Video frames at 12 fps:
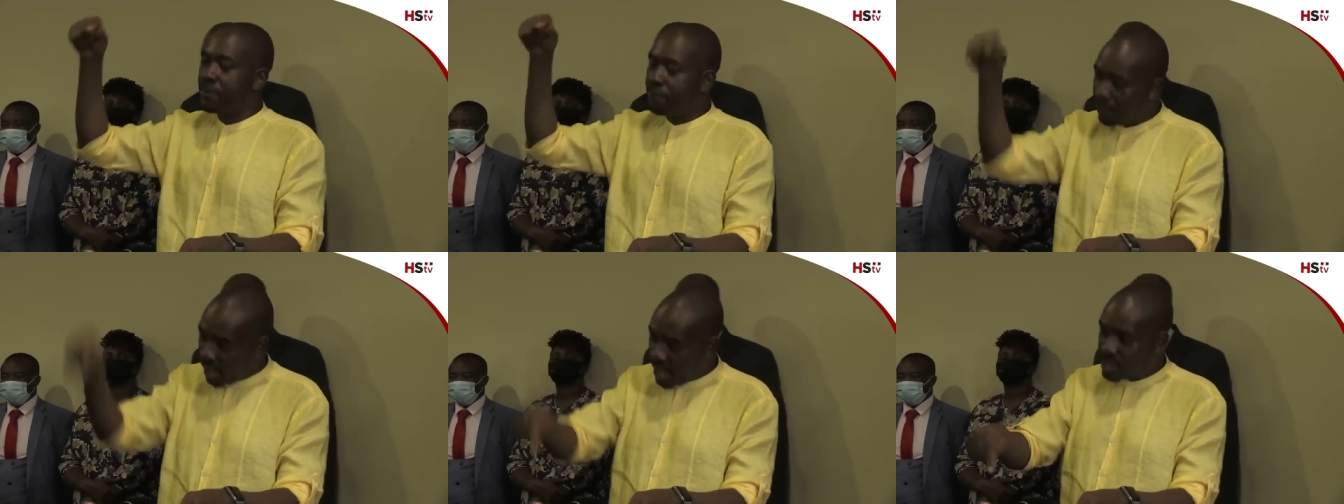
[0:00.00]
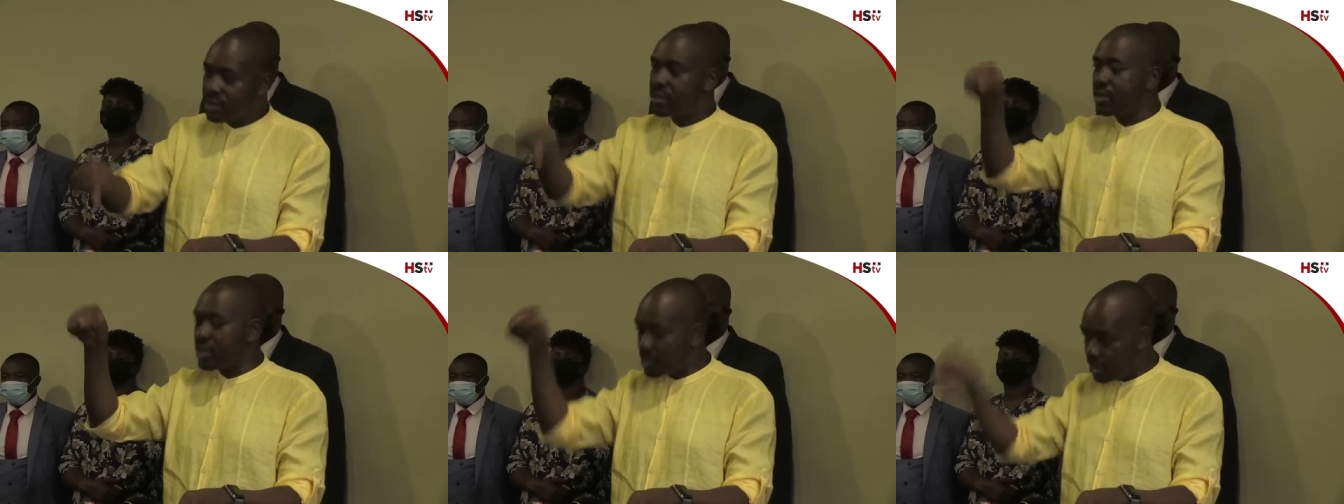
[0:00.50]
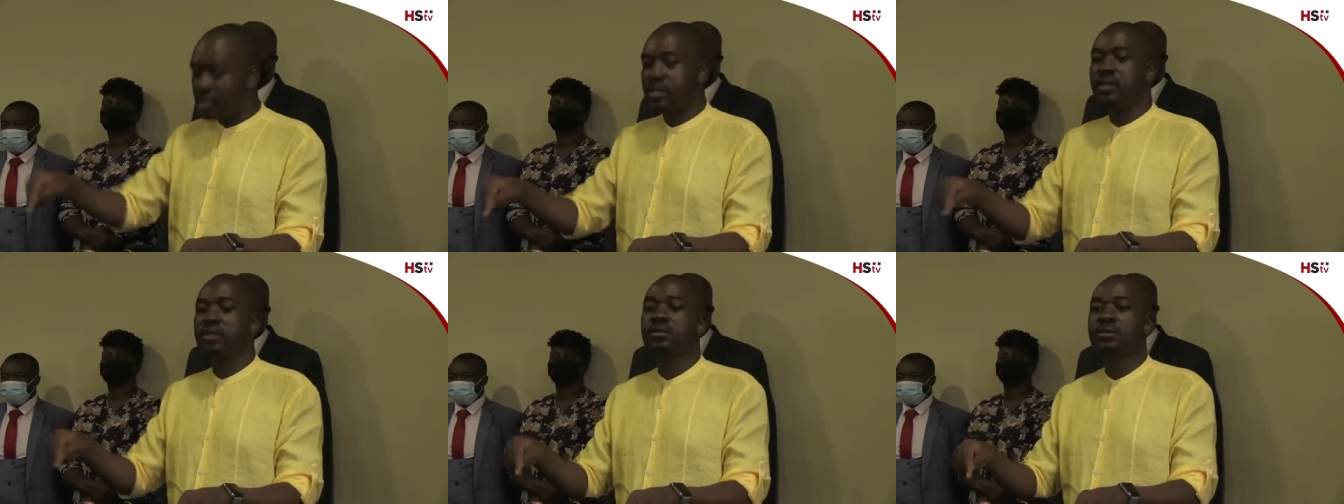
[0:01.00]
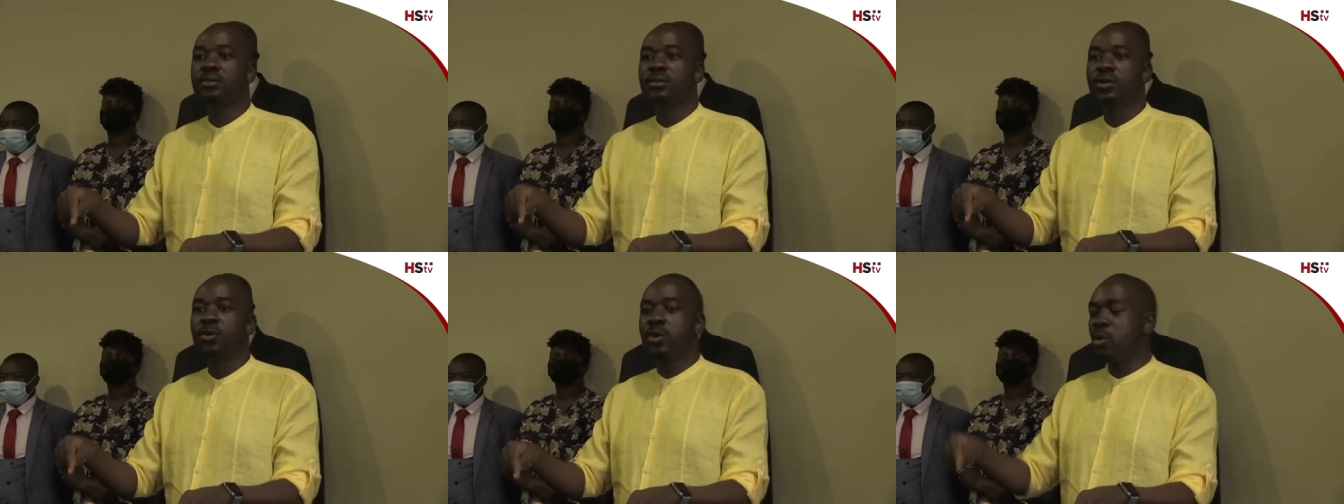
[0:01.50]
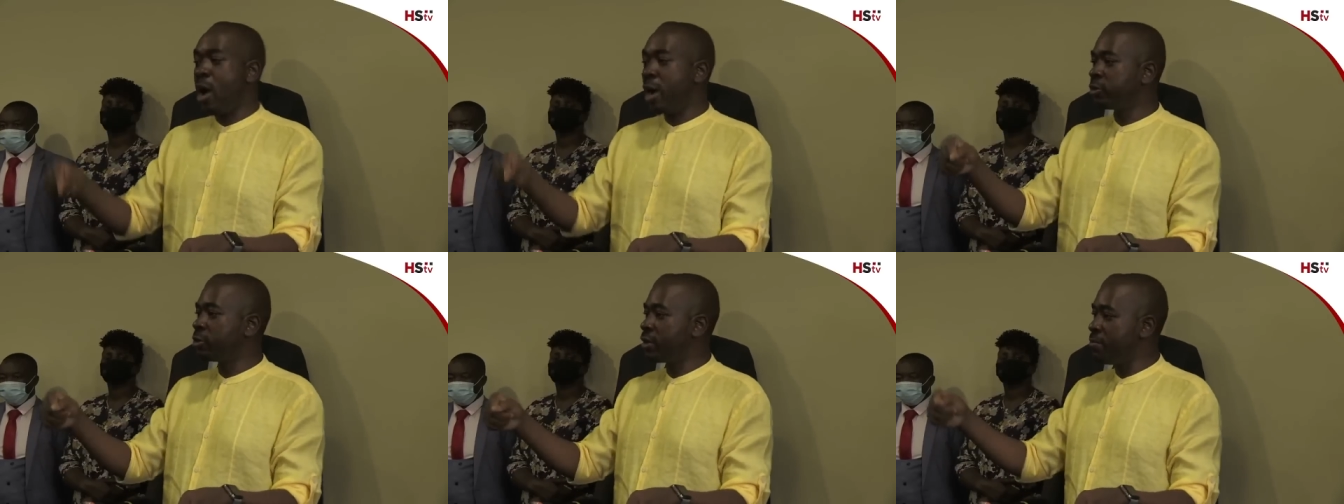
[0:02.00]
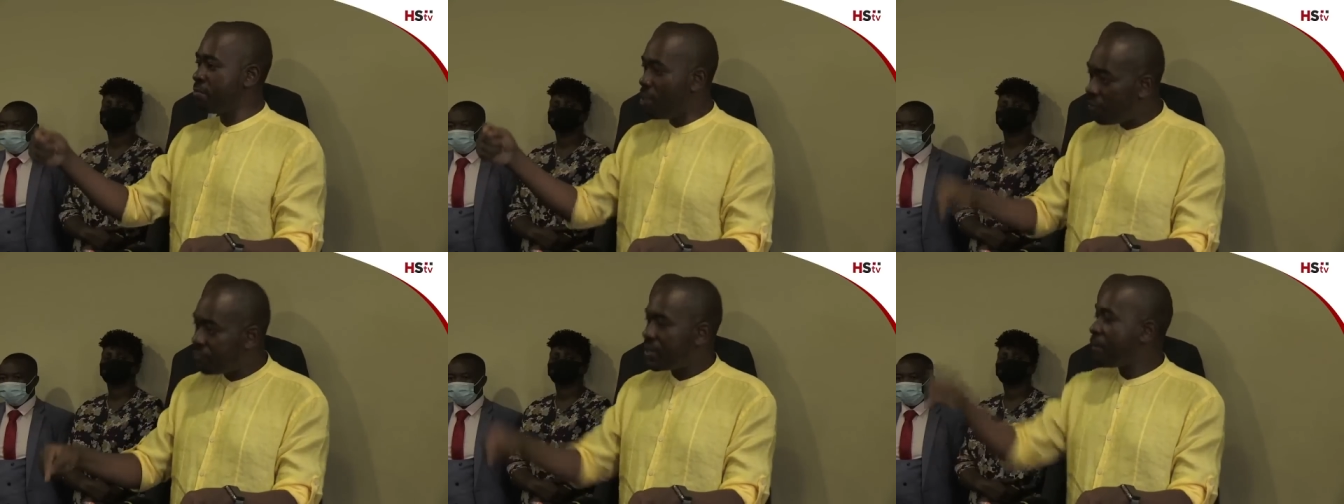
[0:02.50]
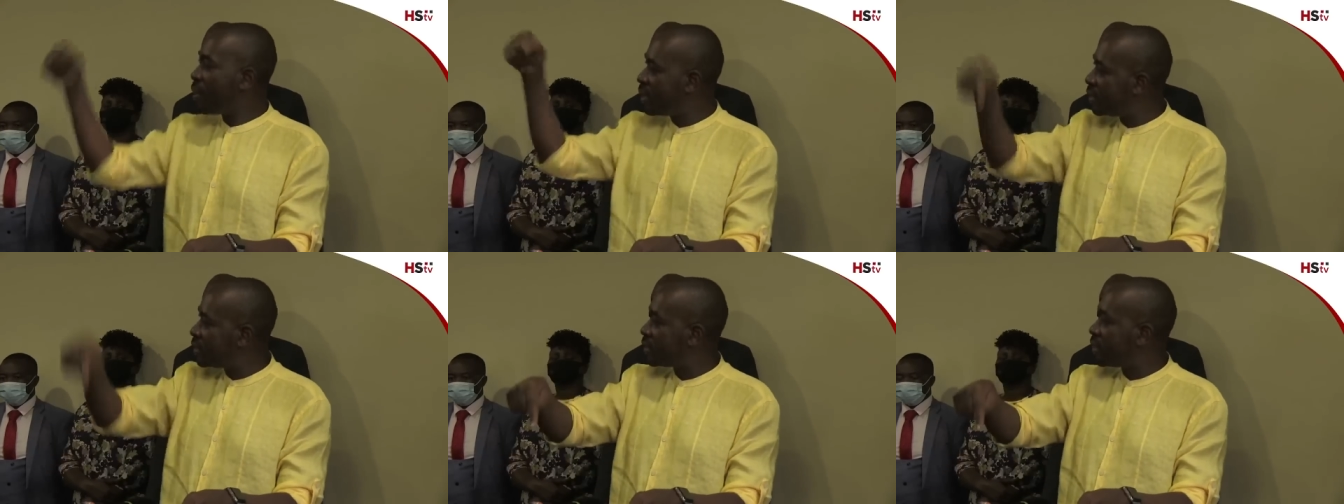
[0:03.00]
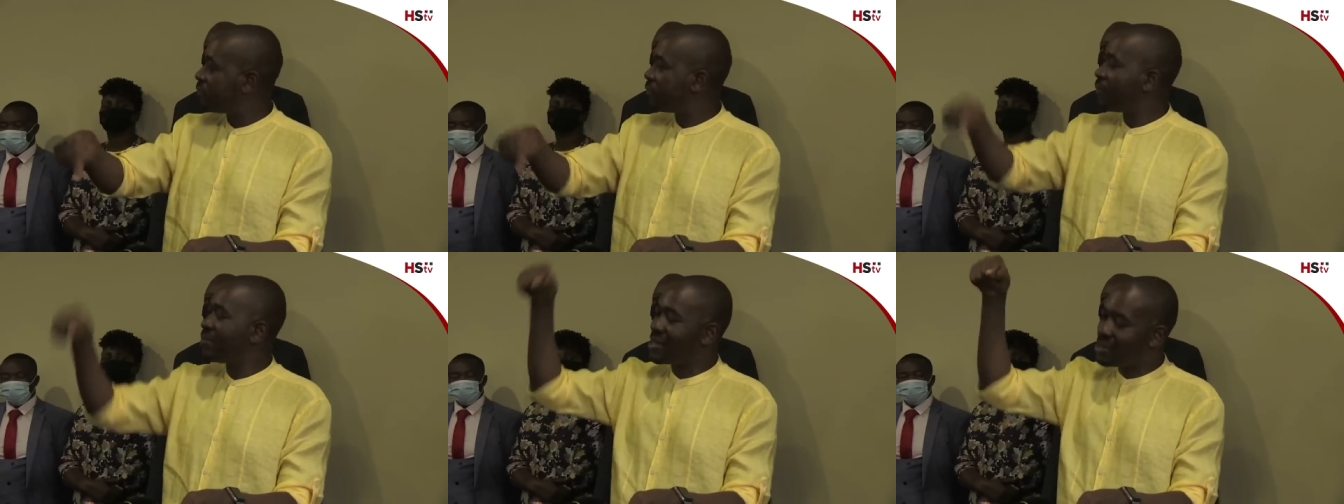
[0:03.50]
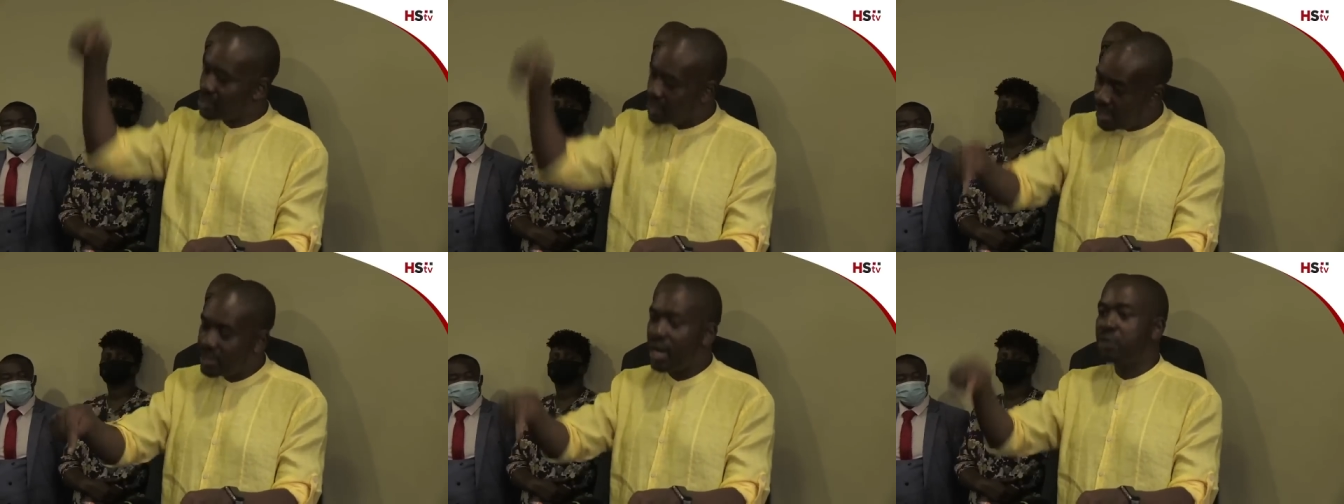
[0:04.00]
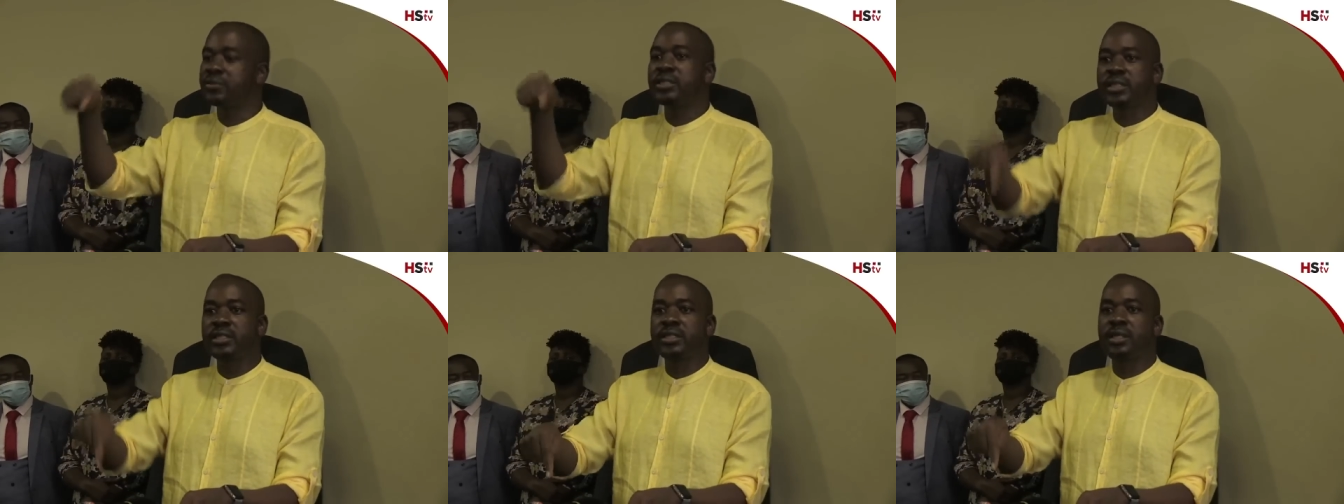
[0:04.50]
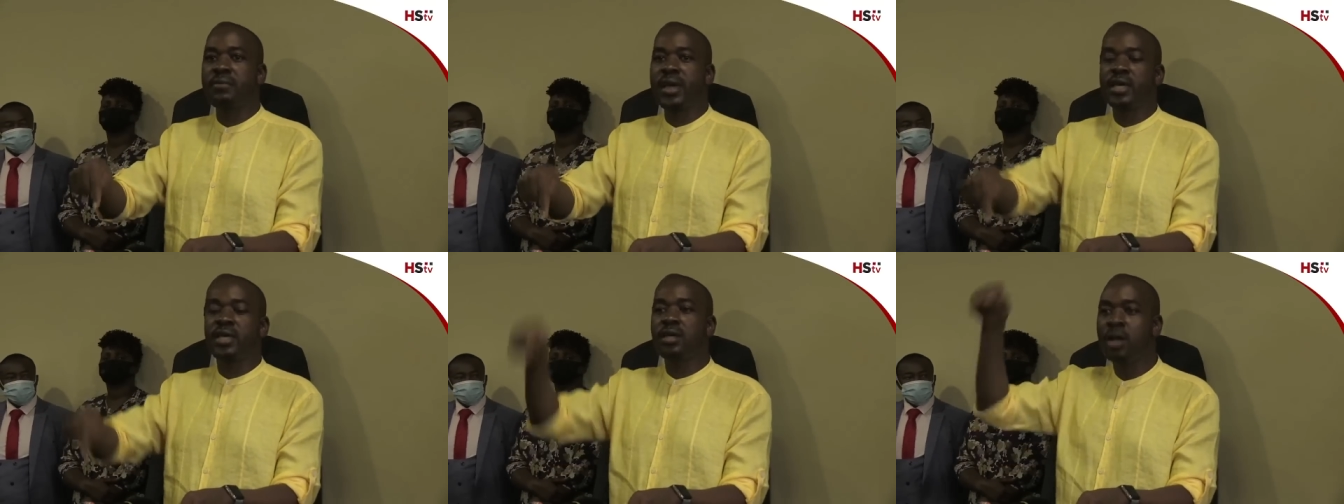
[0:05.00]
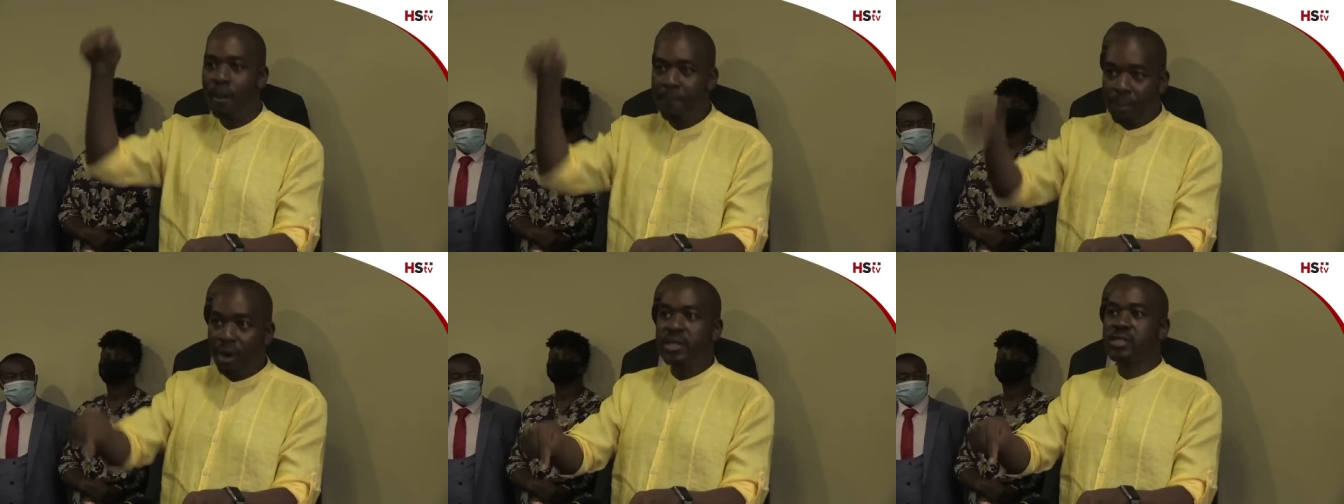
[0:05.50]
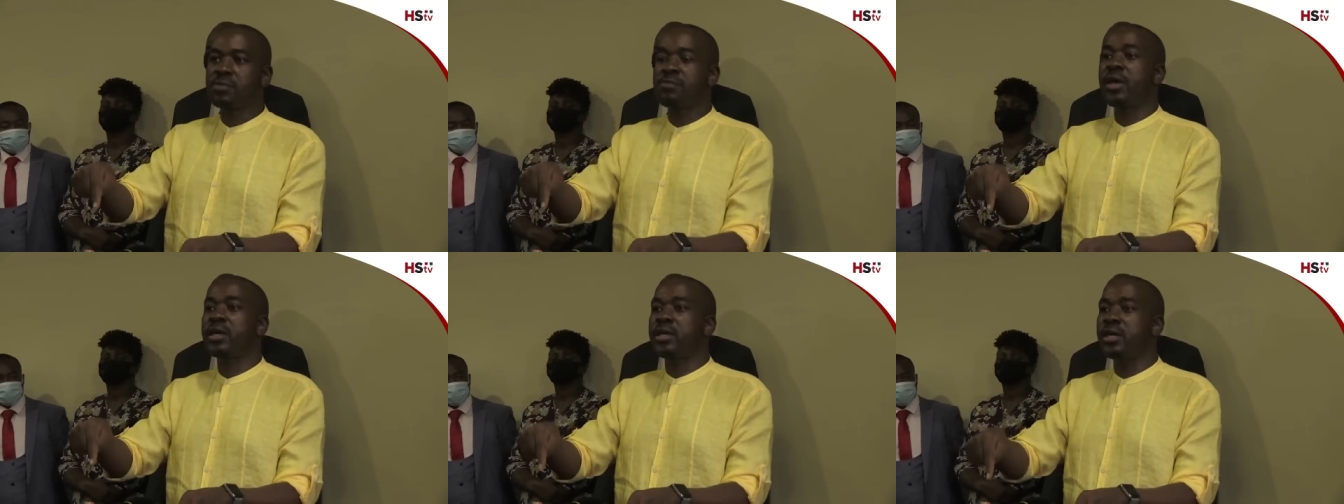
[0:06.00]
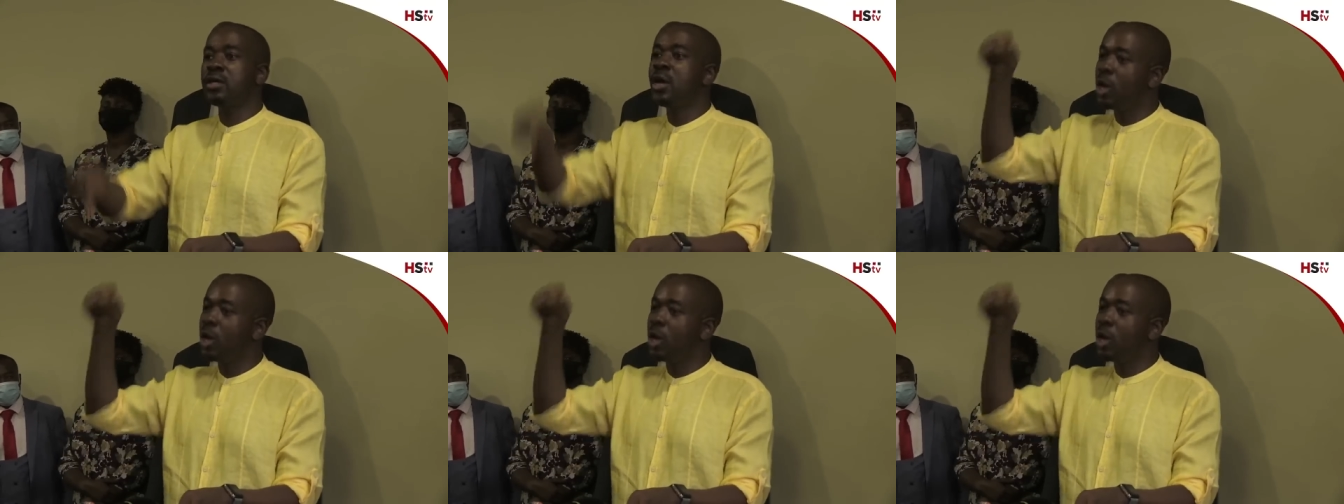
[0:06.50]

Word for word: replaced the citizen. We want to remove the politician from the center of decision-making, policy-making,